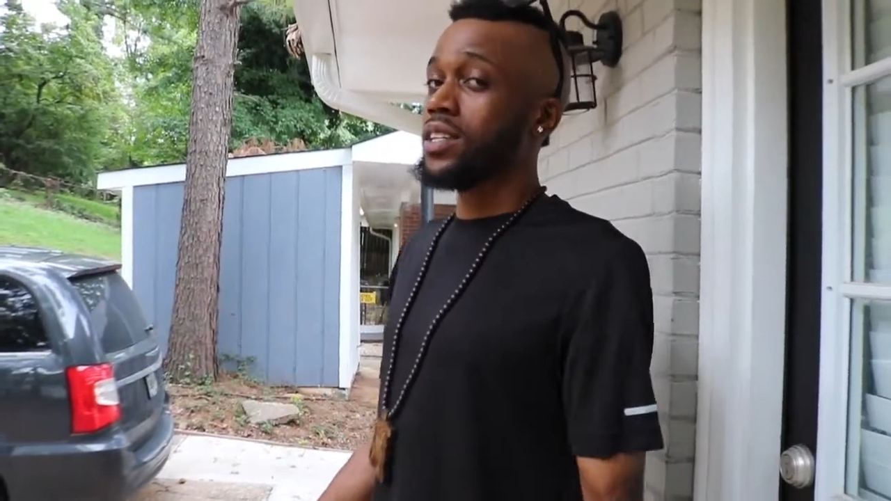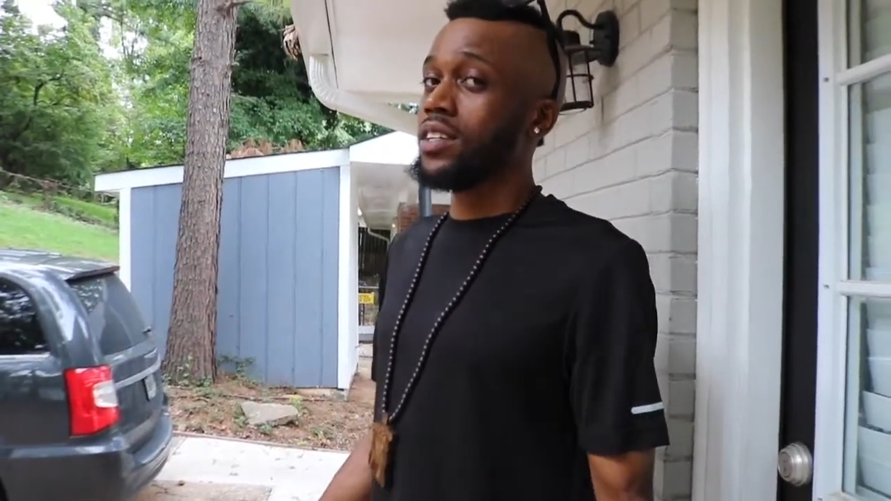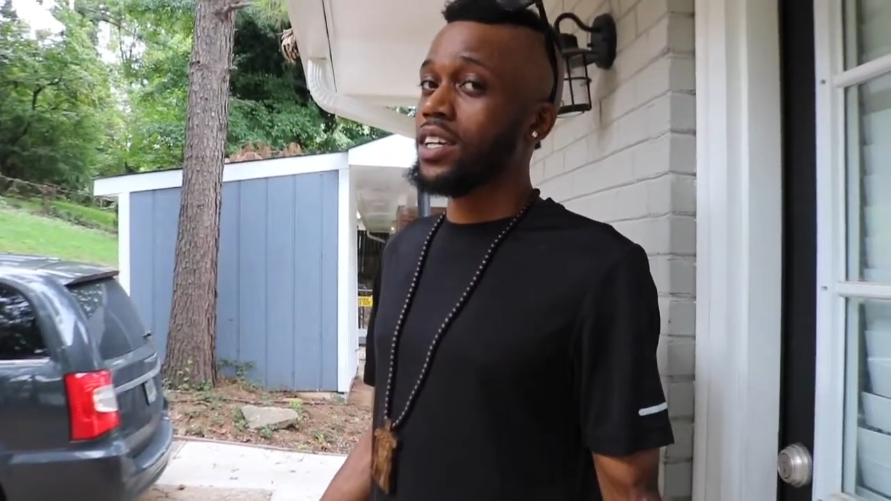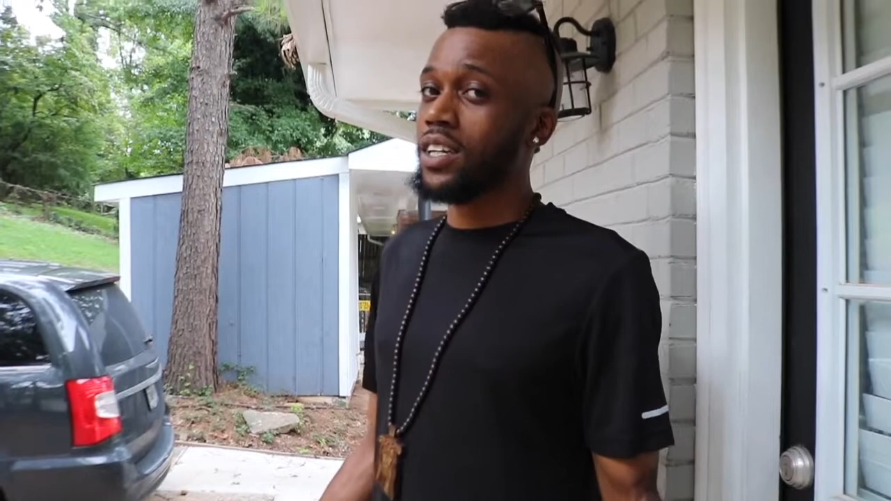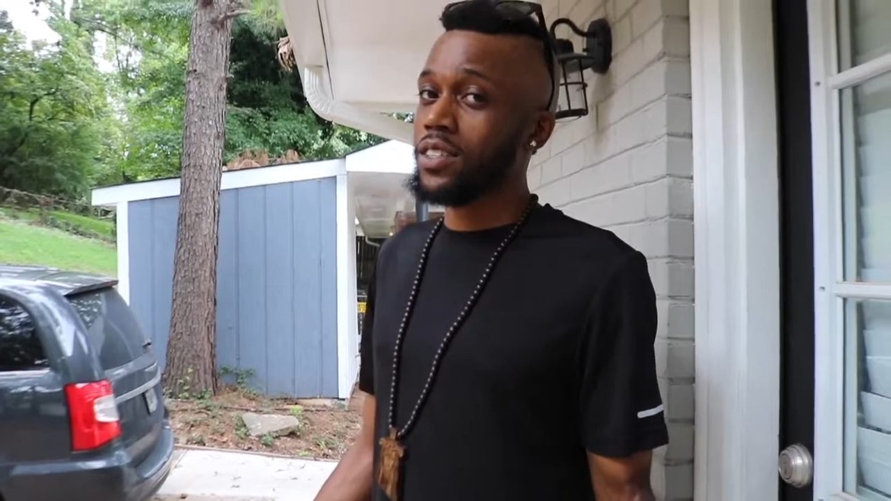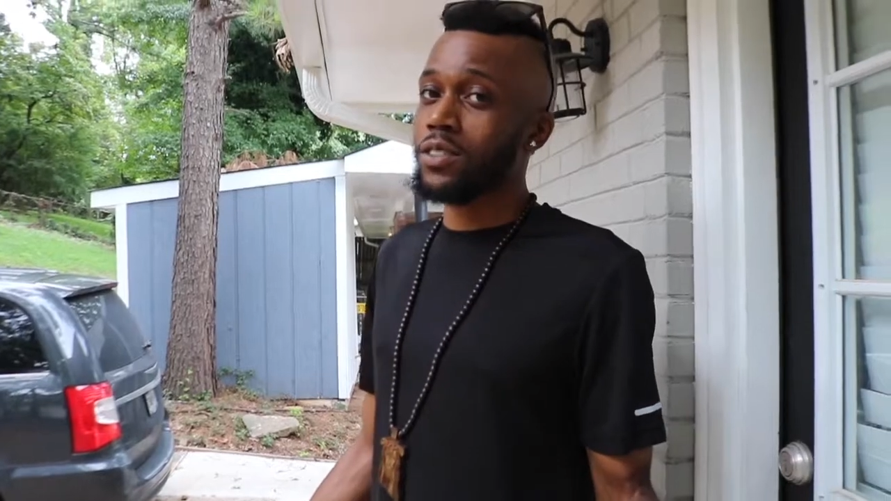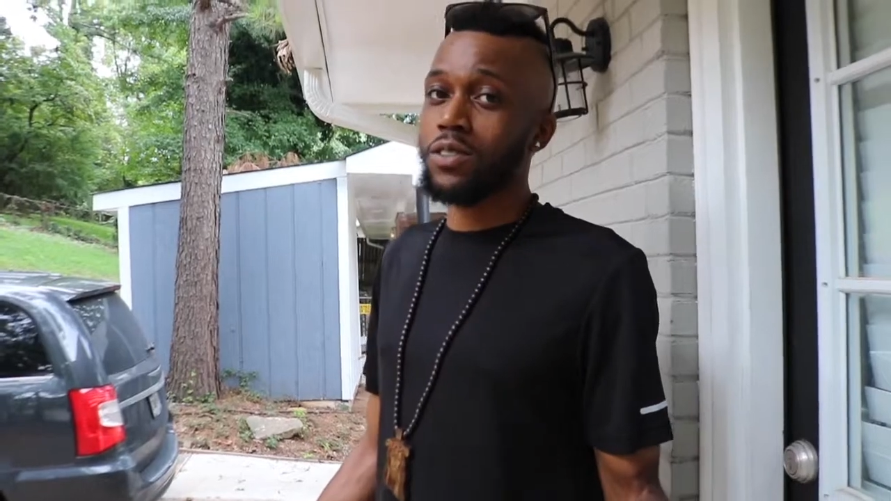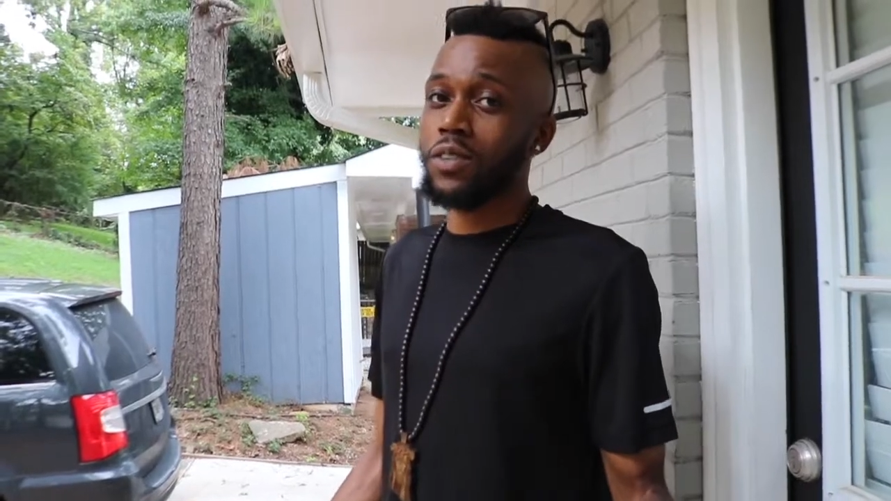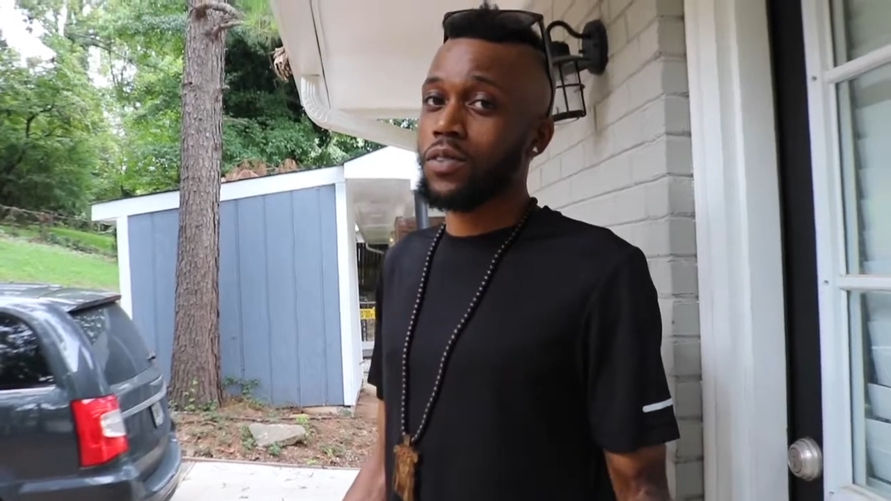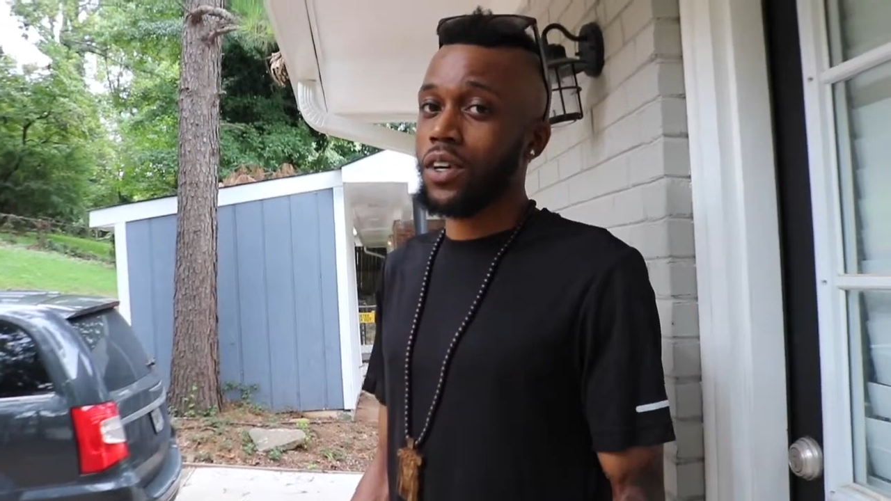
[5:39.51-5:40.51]
in the
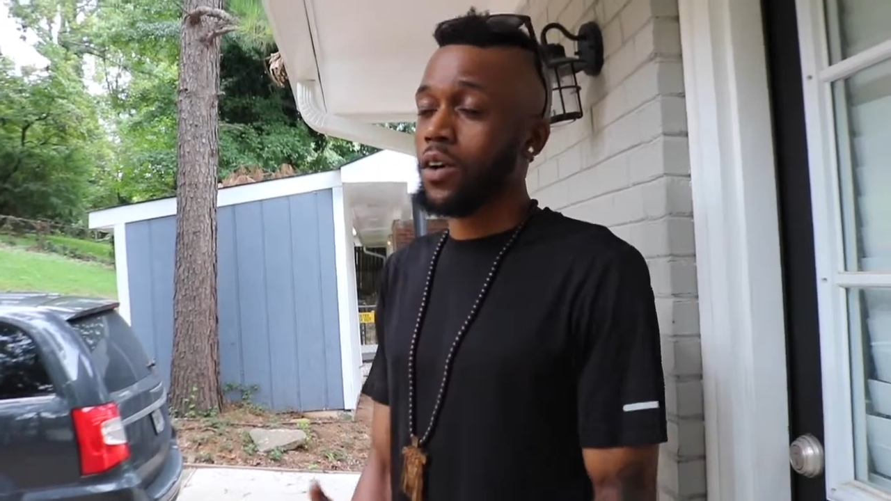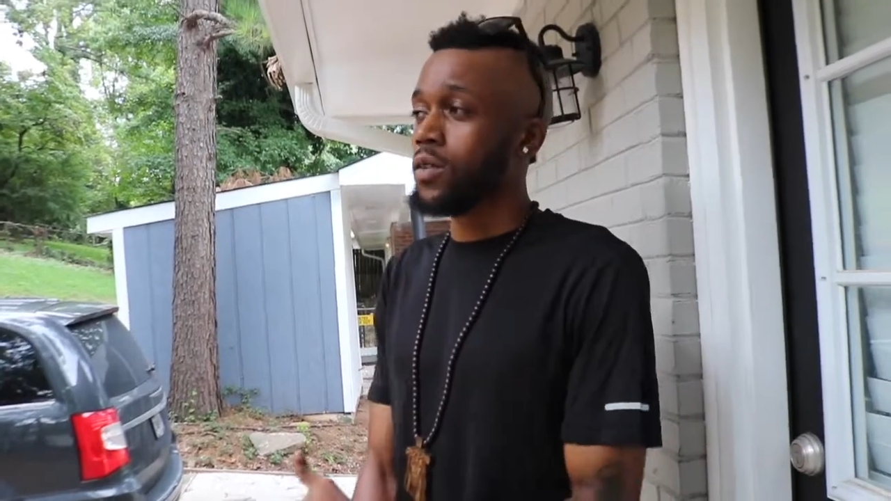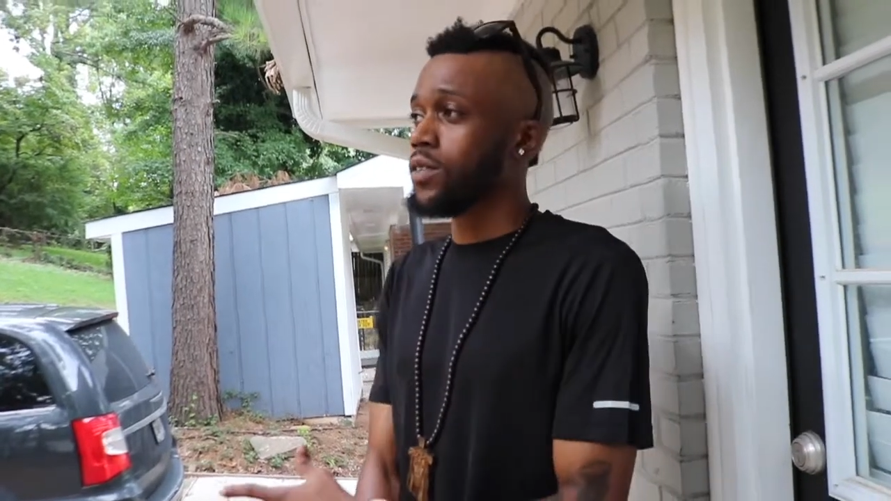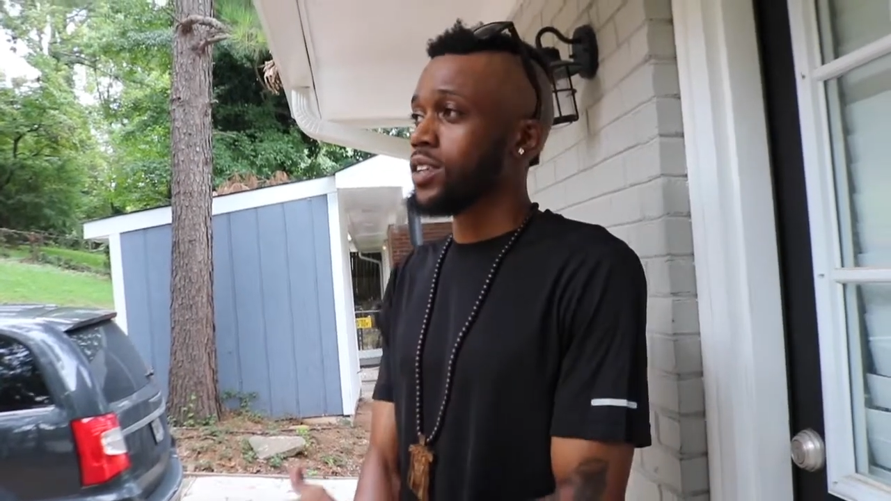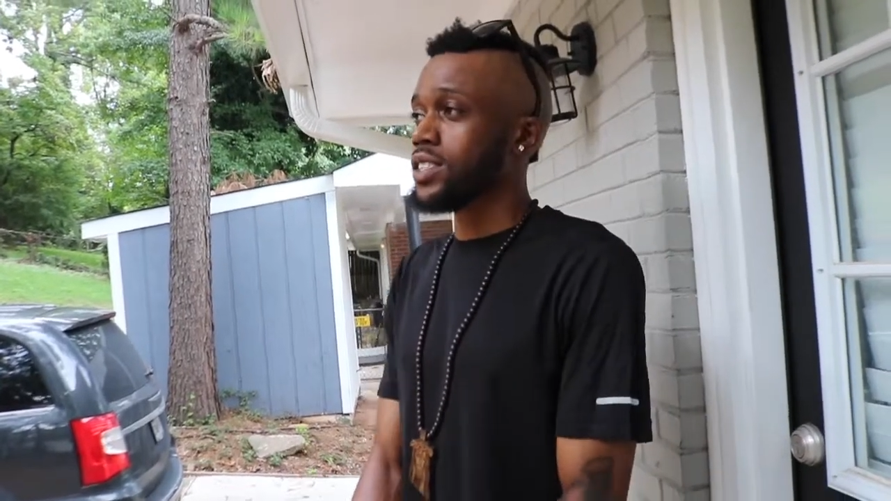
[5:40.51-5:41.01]
industry for over